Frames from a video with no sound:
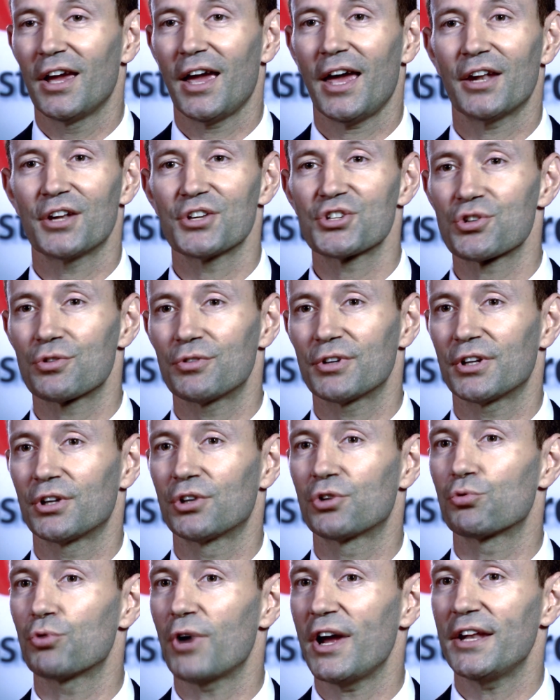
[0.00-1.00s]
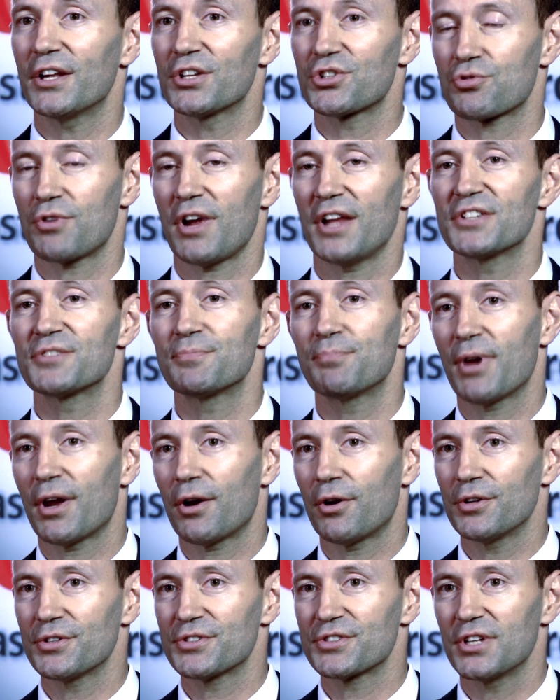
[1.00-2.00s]
and ensuring greater
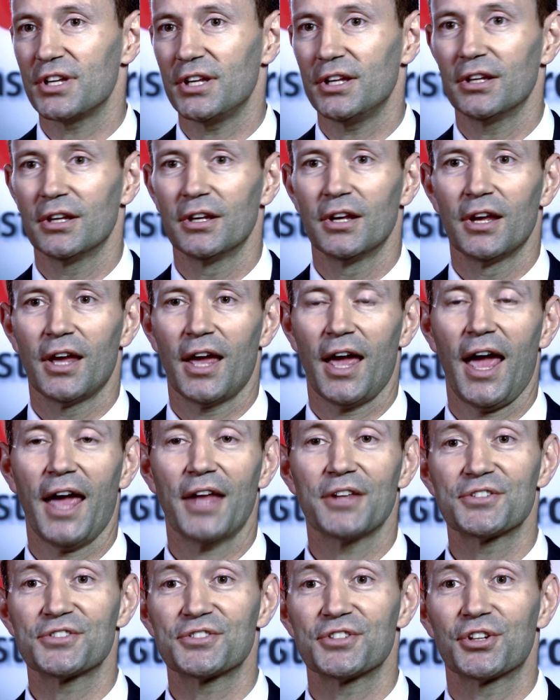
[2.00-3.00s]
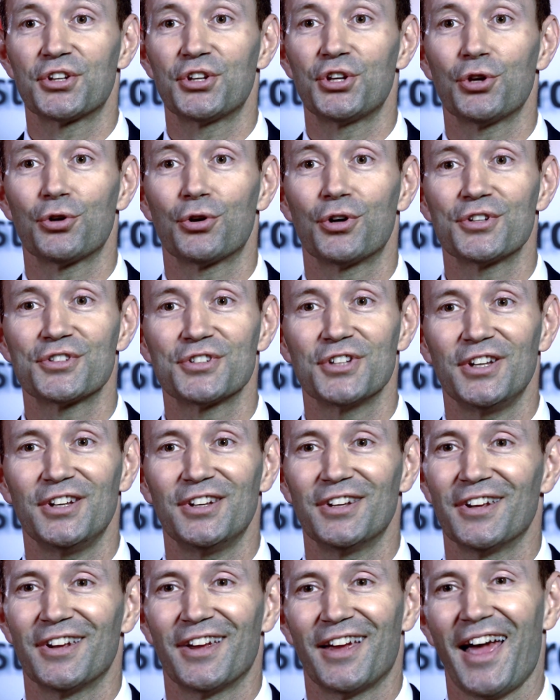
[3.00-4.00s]
transparency and
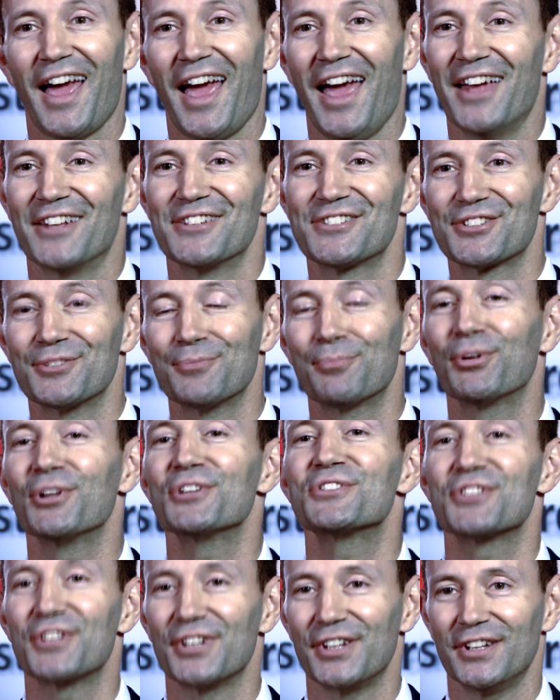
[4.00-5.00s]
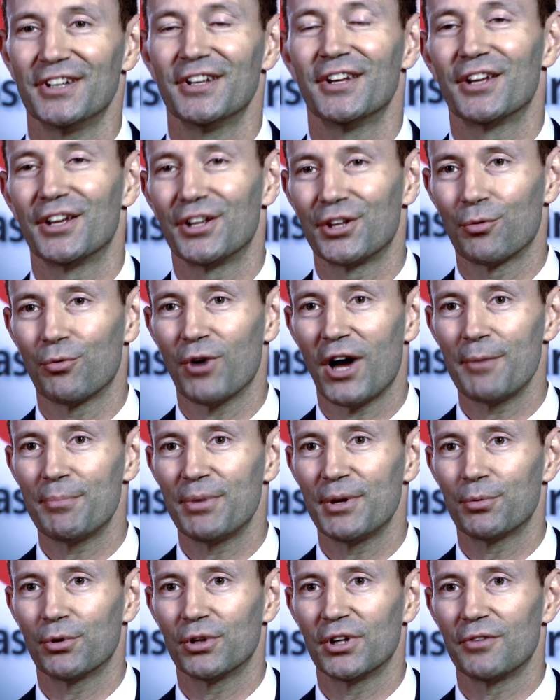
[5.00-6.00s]
security and simplicity in the way
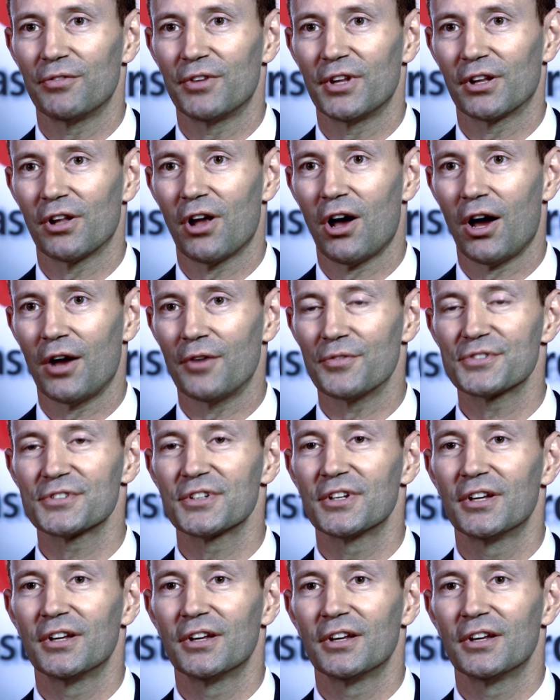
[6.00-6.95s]
people live their lives.